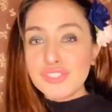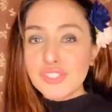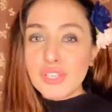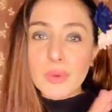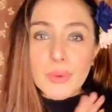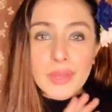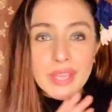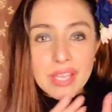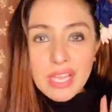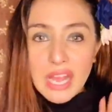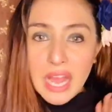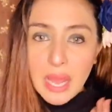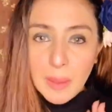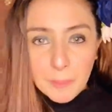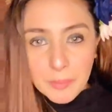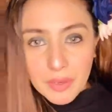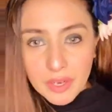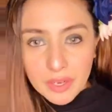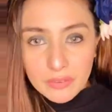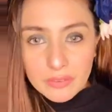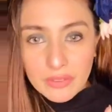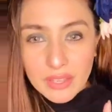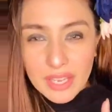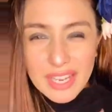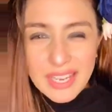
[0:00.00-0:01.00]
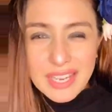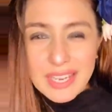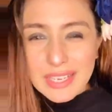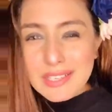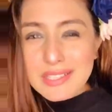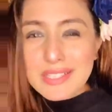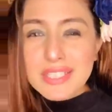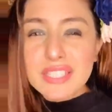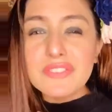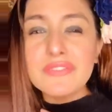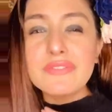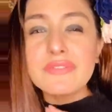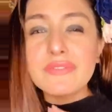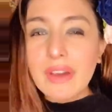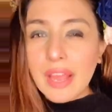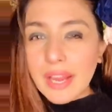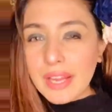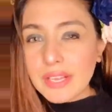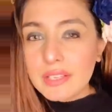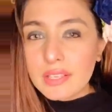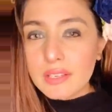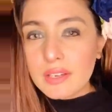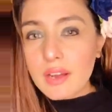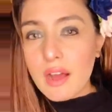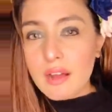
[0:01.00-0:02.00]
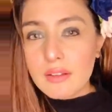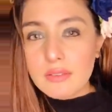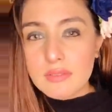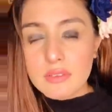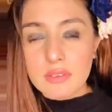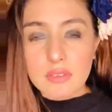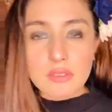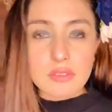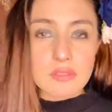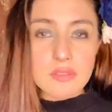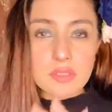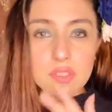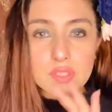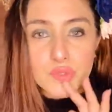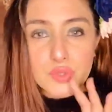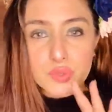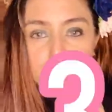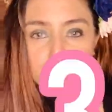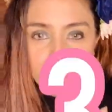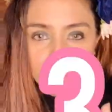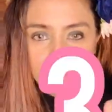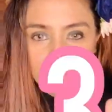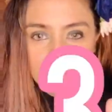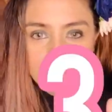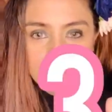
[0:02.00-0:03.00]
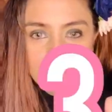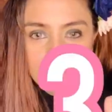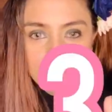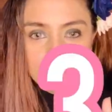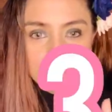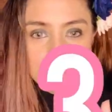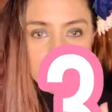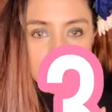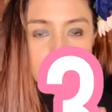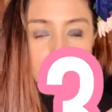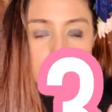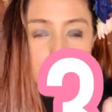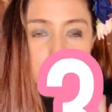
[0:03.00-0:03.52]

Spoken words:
Chalo ek kaam karte hain, let us divide the dark circles into three types. Okay,